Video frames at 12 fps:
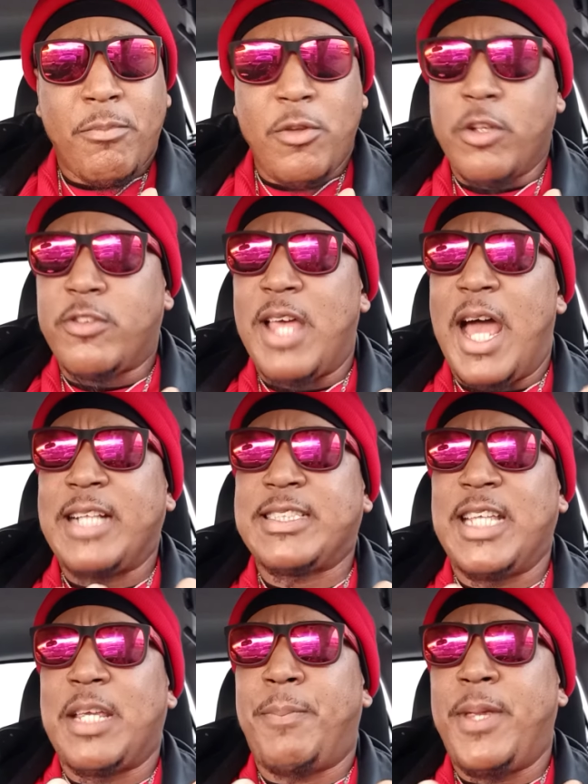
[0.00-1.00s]
You're
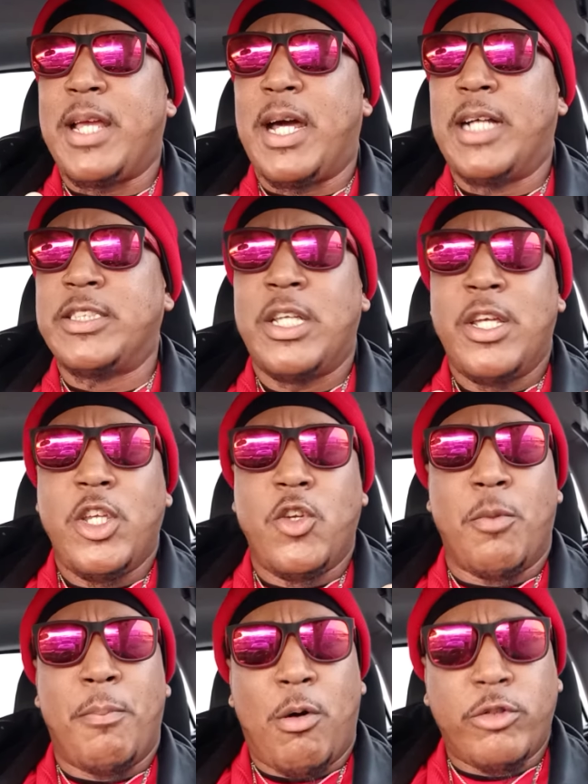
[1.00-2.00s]
toxic because
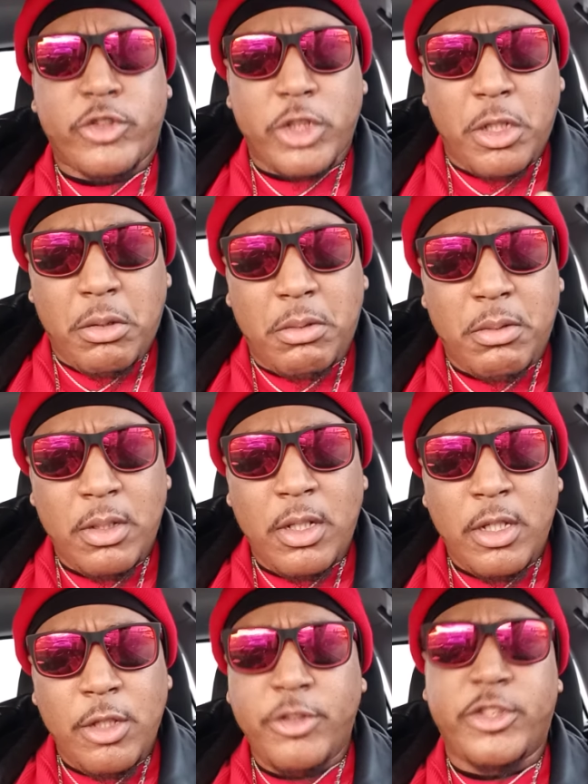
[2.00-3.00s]
you're emotional?
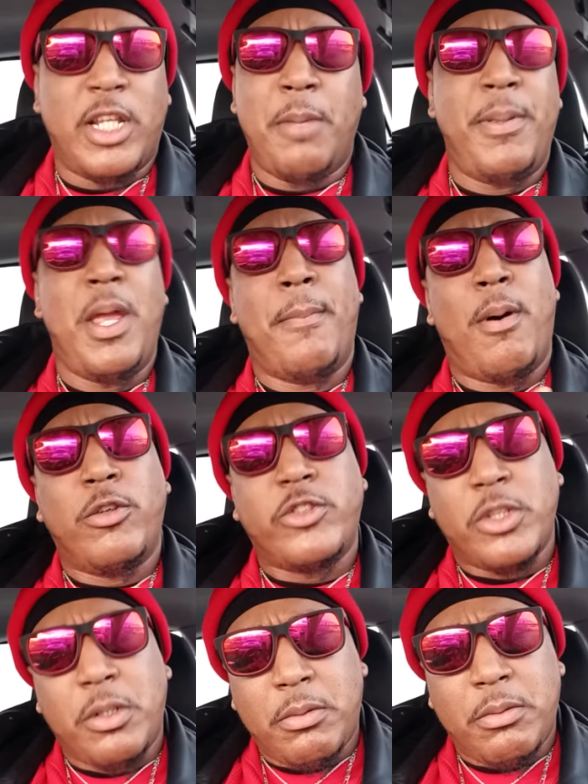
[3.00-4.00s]
You shouldn't be
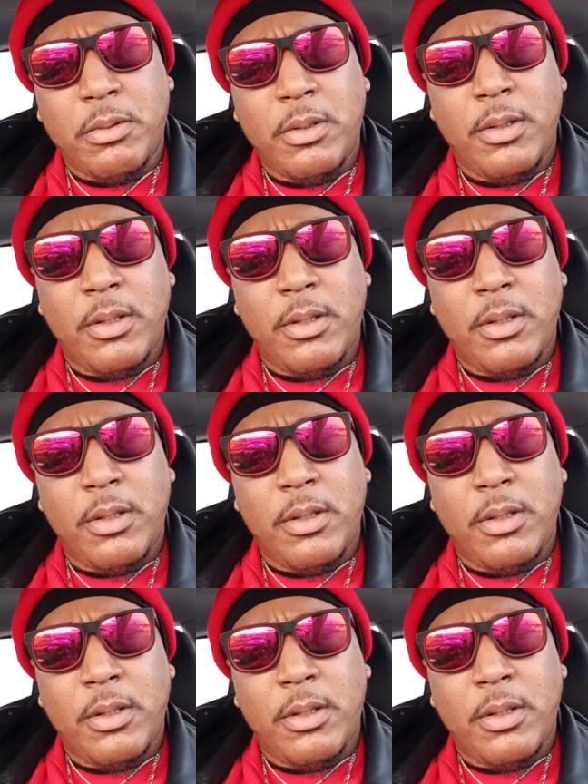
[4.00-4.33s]
emotional?